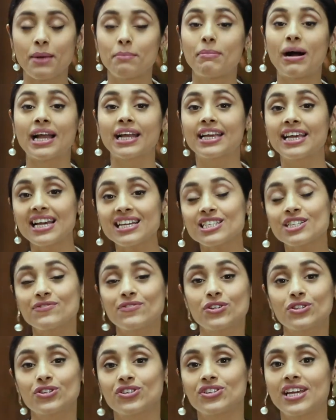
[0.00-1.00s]
My guest
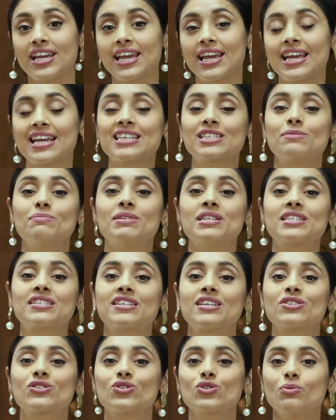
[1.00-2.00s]
for today is
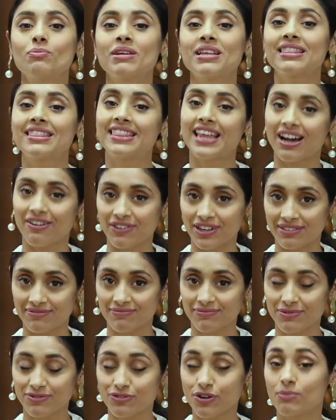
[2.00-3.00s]
Mr. Sumit Dhawan
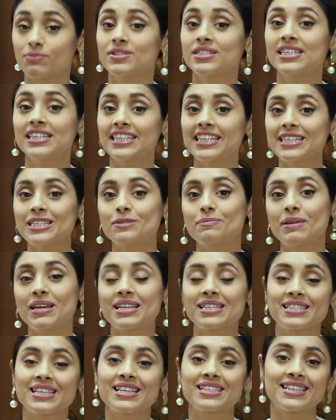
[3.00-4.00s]
from City
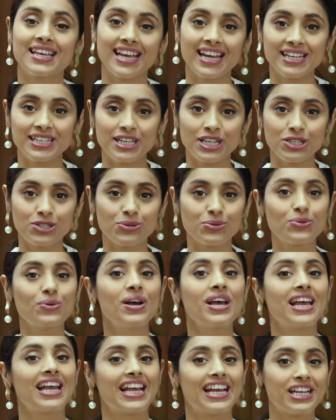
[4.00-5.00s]
Spaces 82
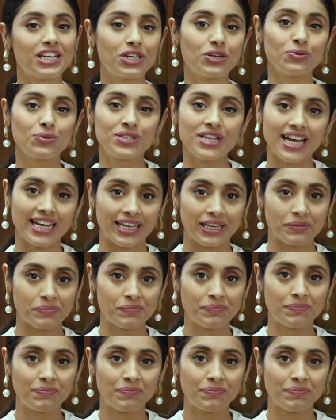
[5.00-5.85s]
in New Delhi.